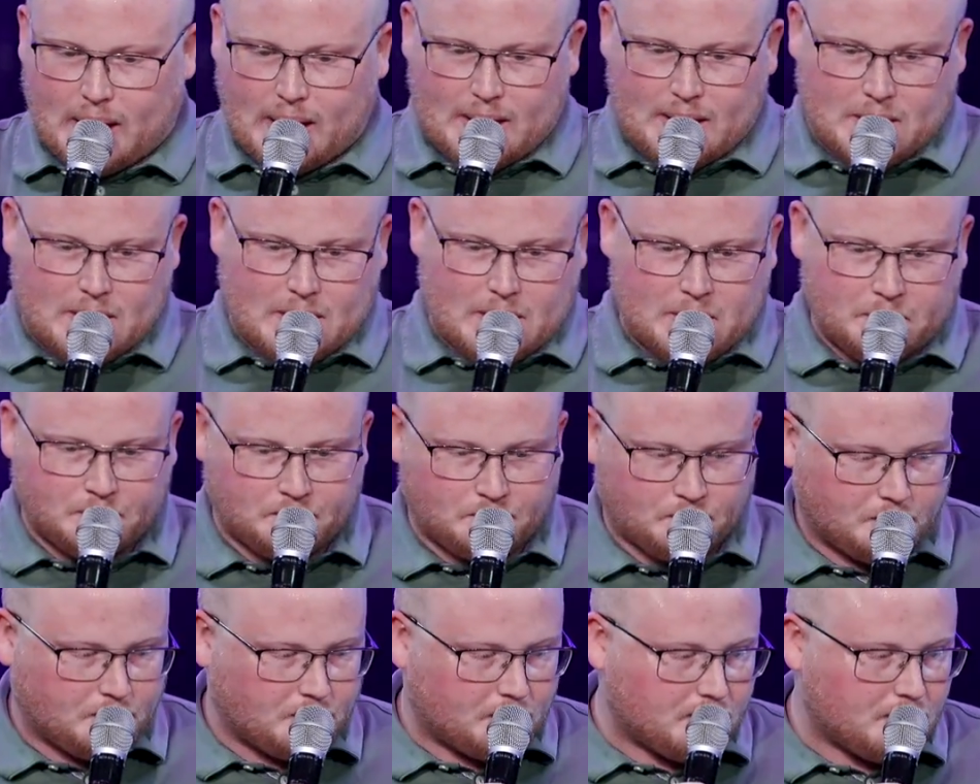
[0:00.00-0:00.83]
because
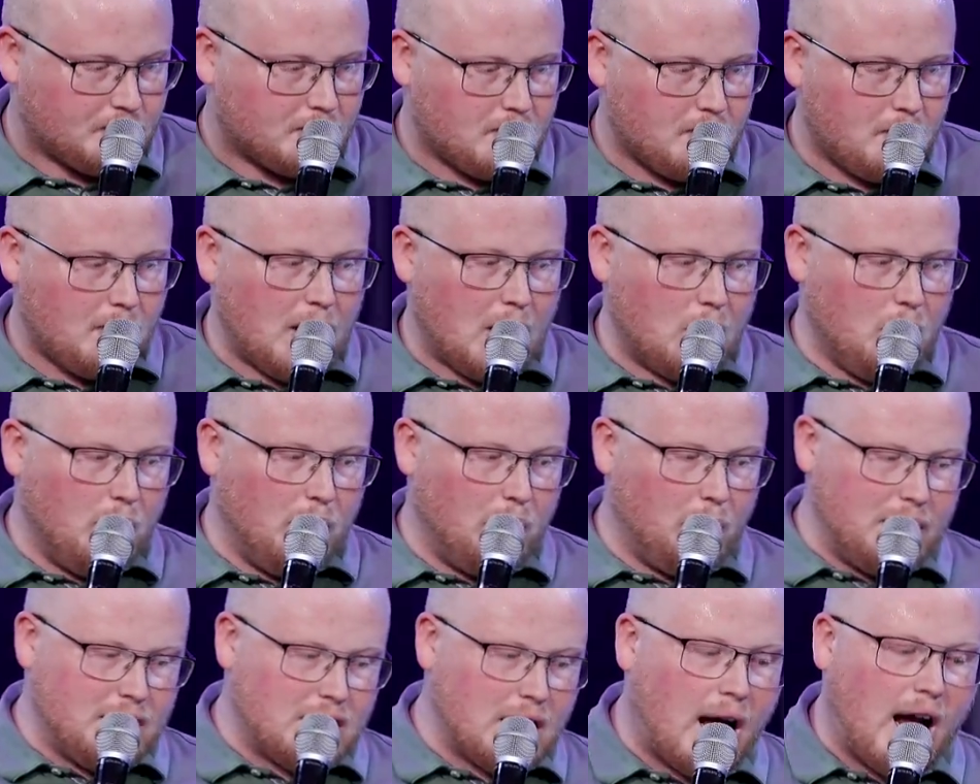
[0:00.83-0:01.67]

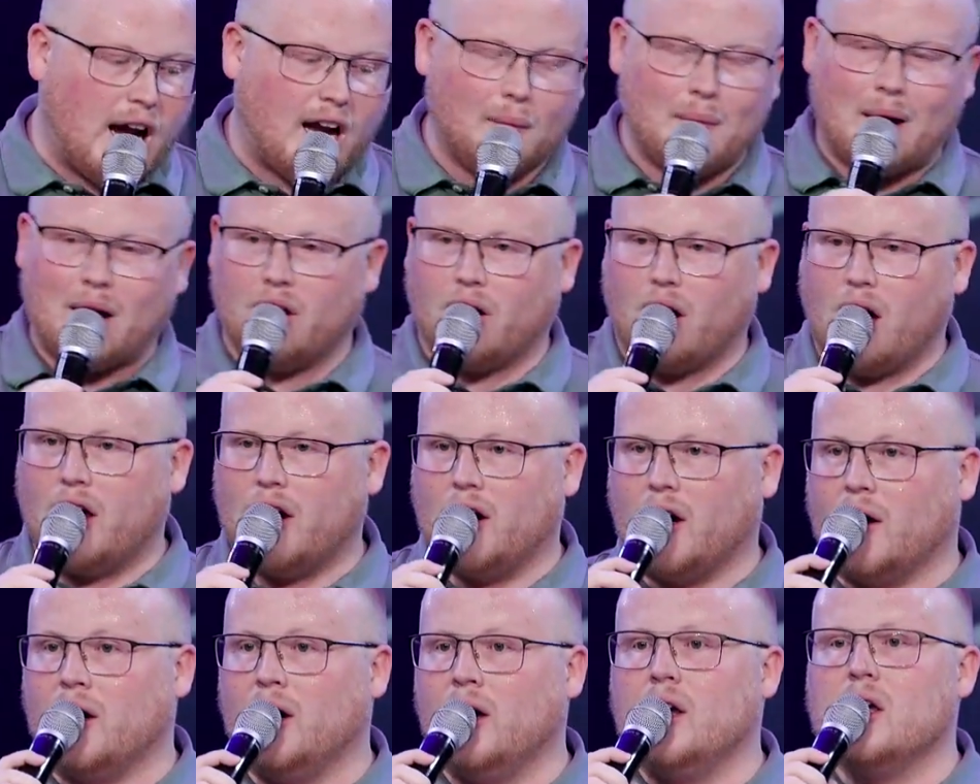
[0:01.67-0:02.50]
when we talk about
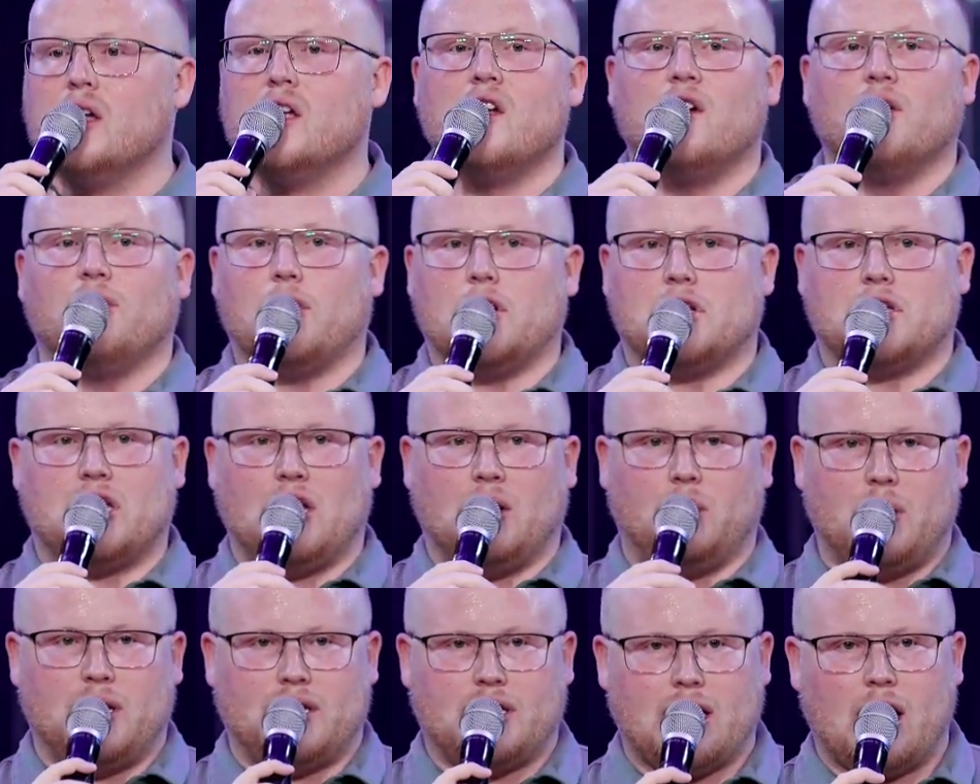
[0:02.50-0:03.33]
honor, first
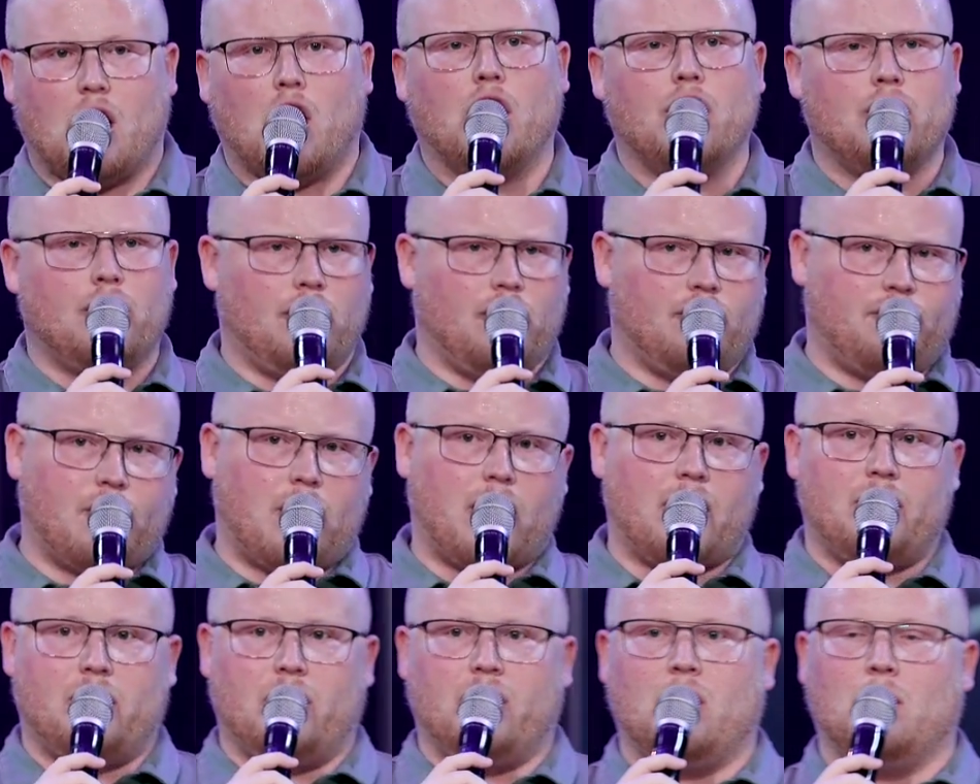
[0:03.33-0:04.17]
thing we say, honor your
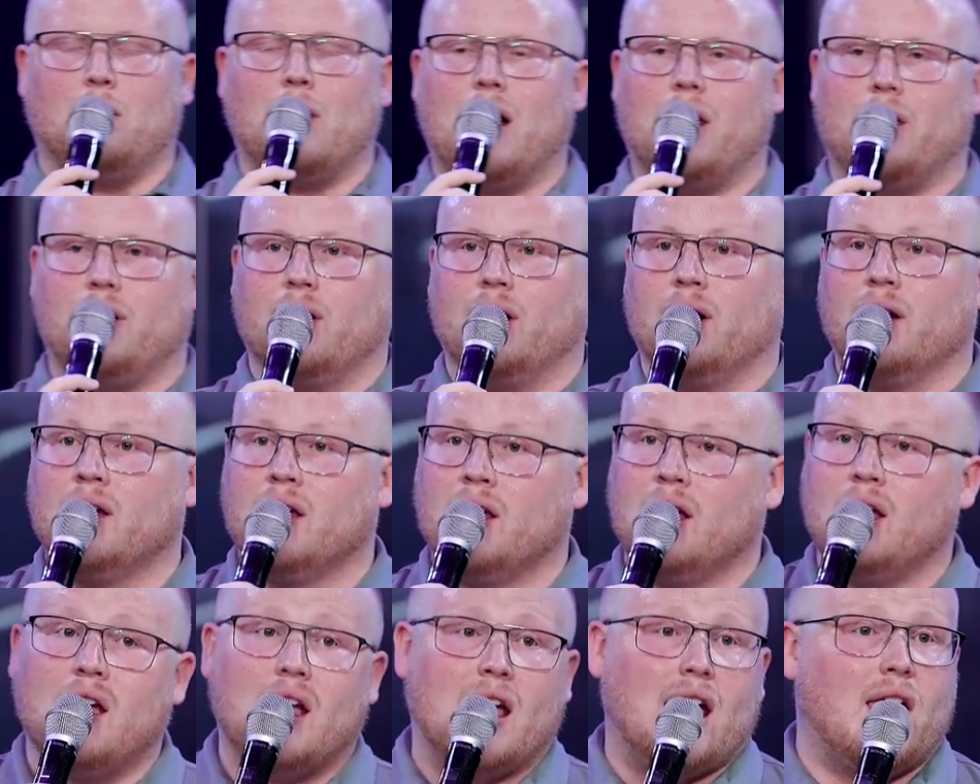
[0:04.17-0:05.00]
father and your mother.
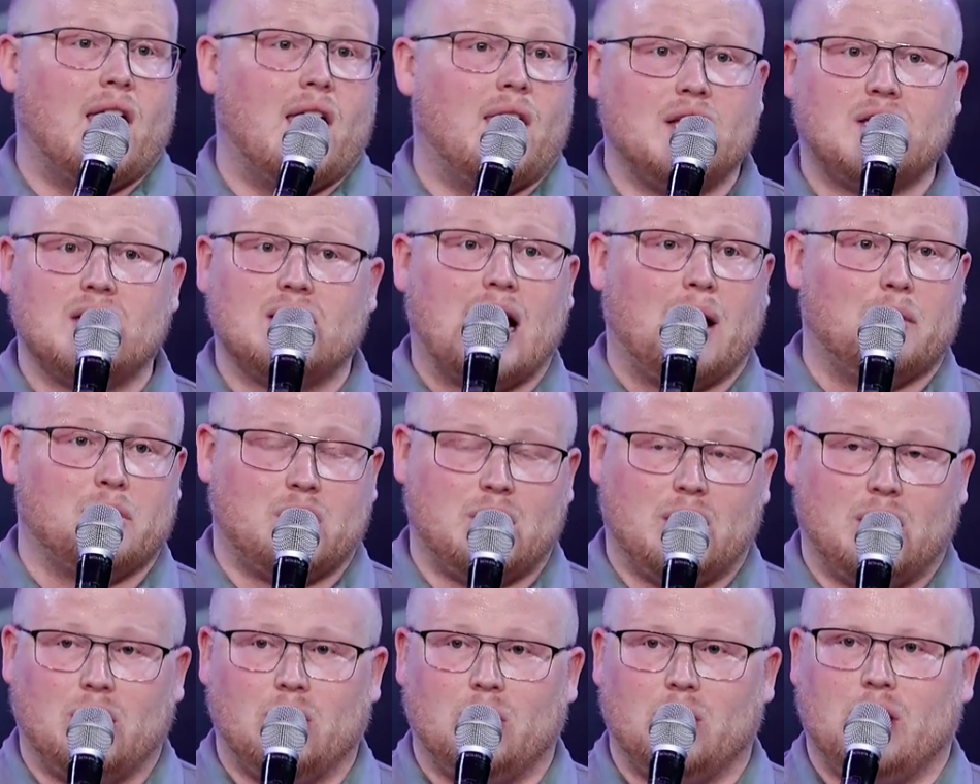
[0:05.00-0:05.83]
And this is
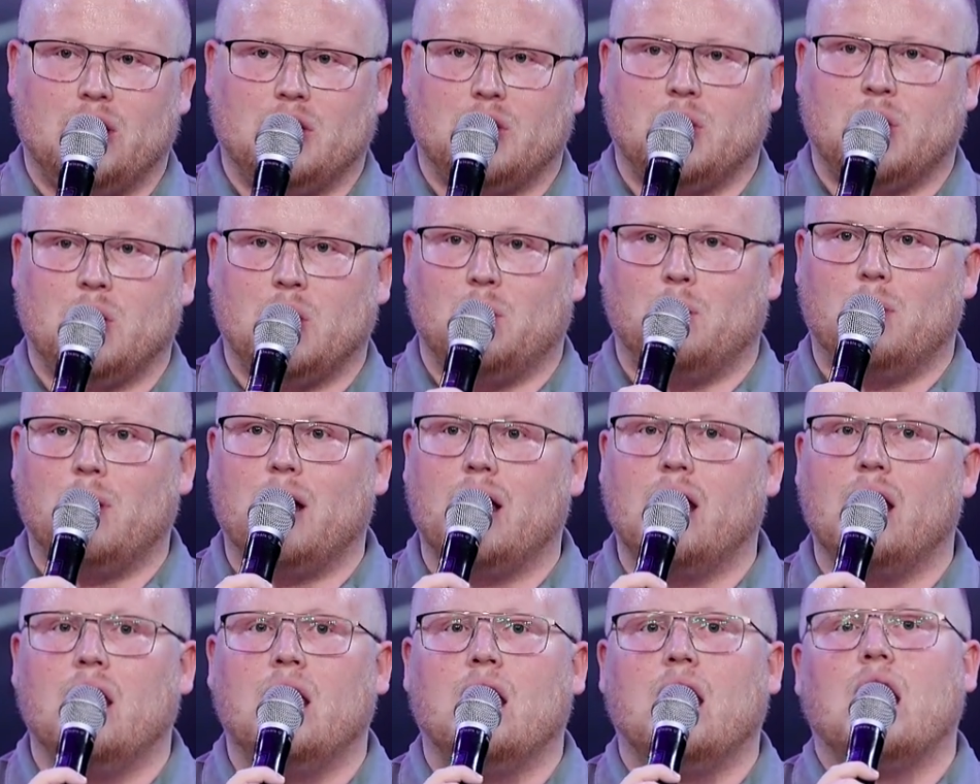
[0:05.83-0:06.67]
absolutely true.
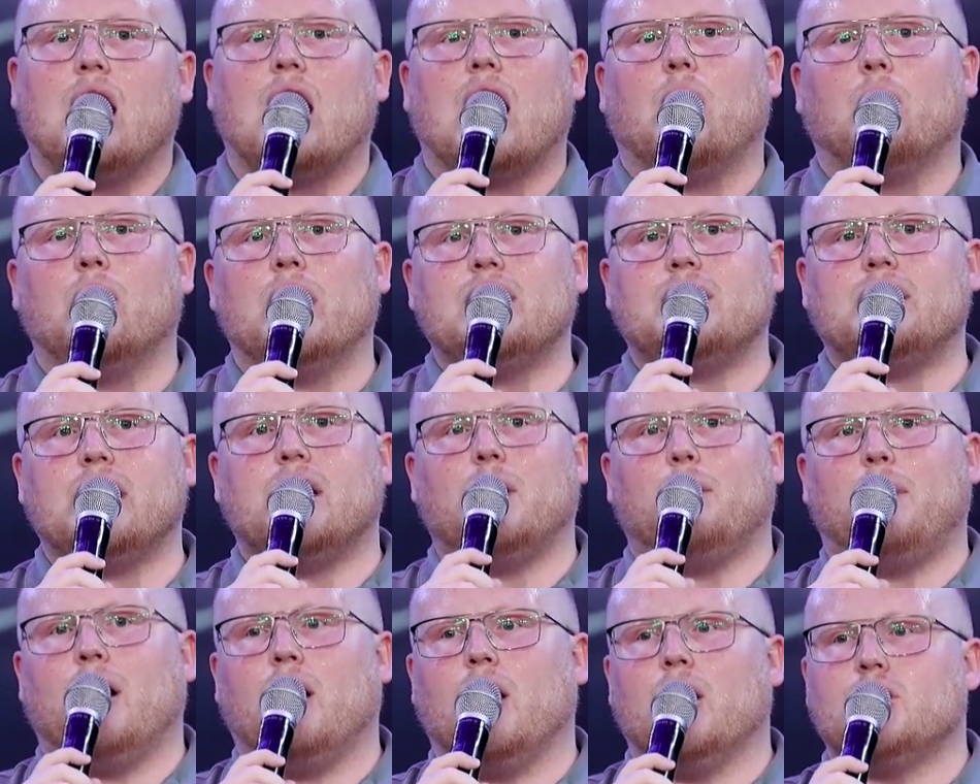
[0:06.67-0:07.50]
But I want to say
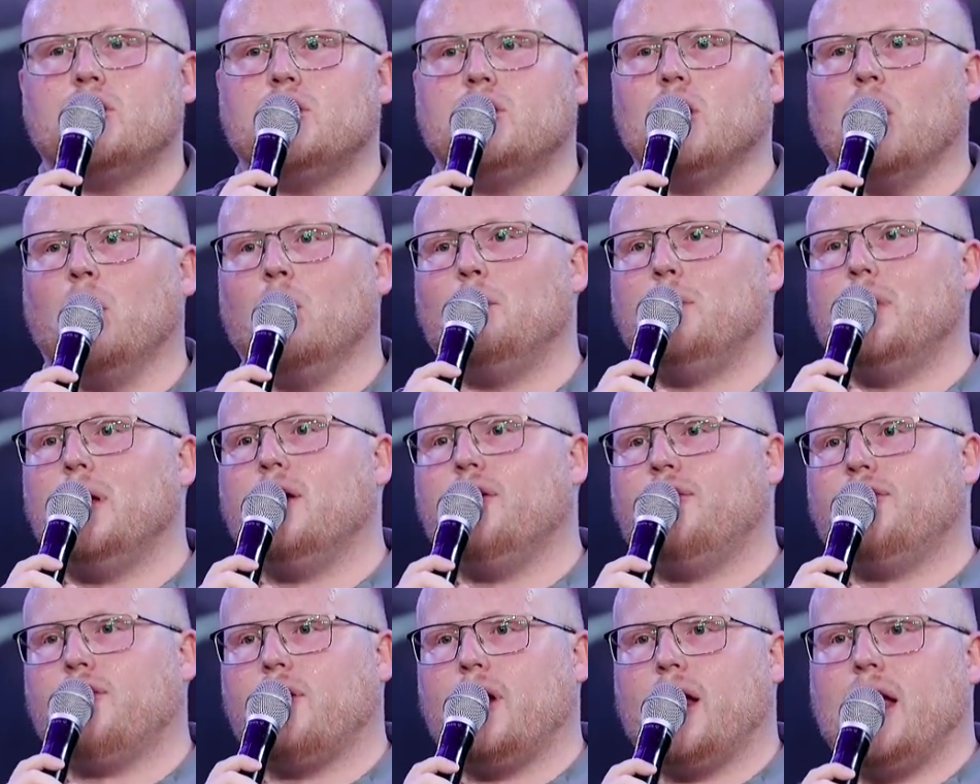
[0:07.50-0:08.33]
to parents, don't be
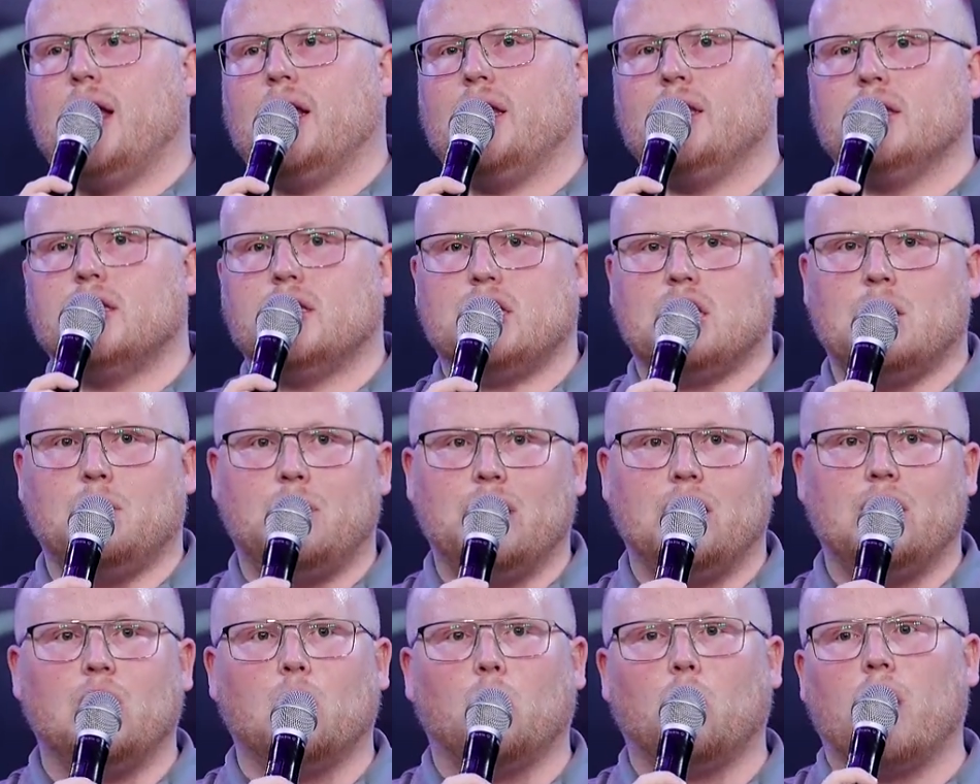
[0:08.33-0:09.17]
afraid to
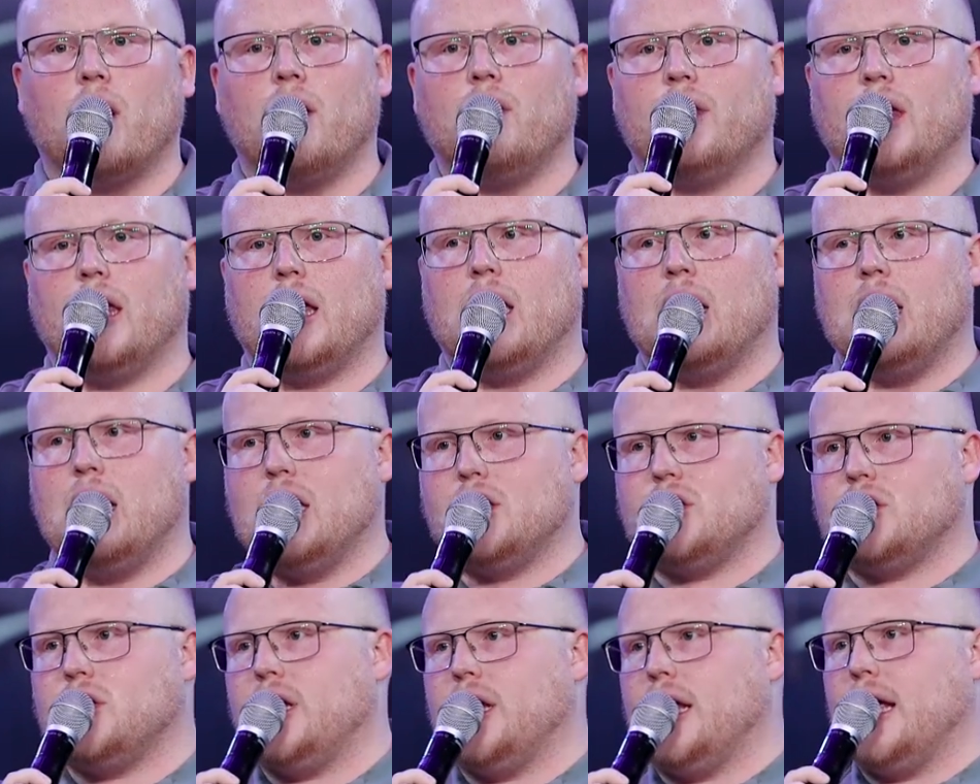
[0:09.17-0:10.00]
be the one that
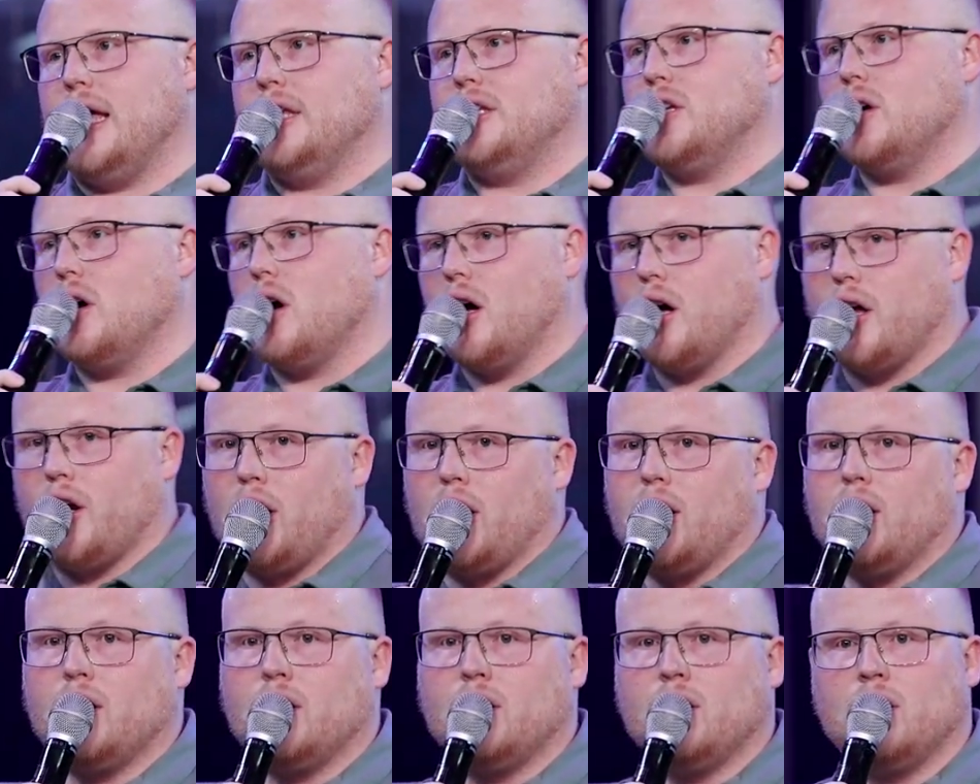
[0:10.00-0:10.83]
initiates
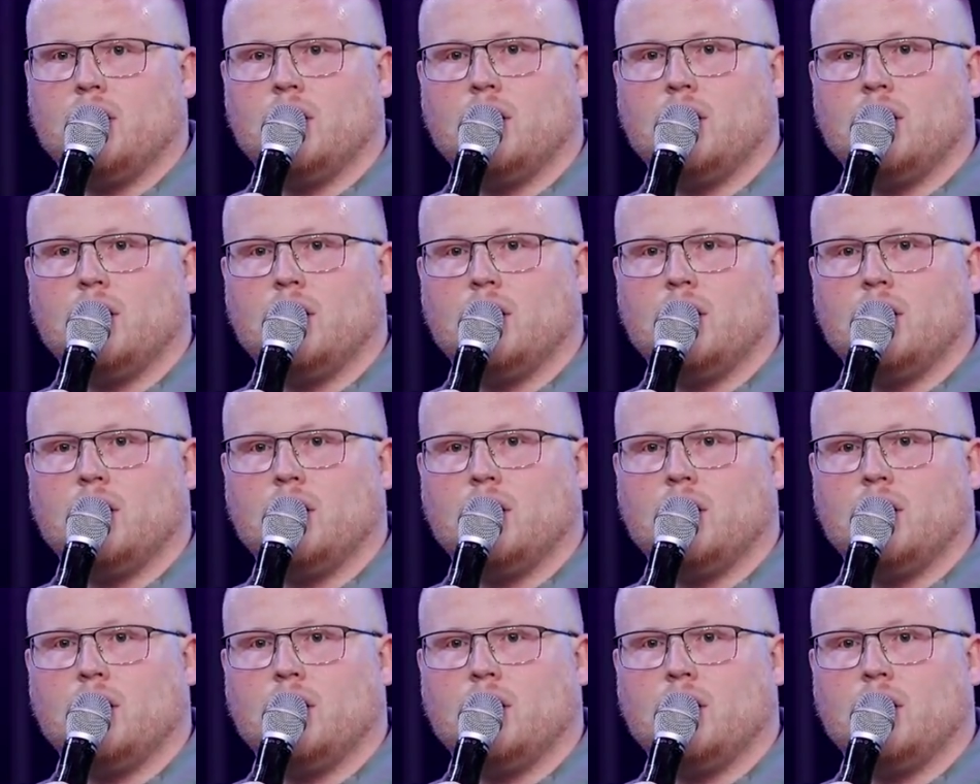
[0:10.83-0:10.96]
honor.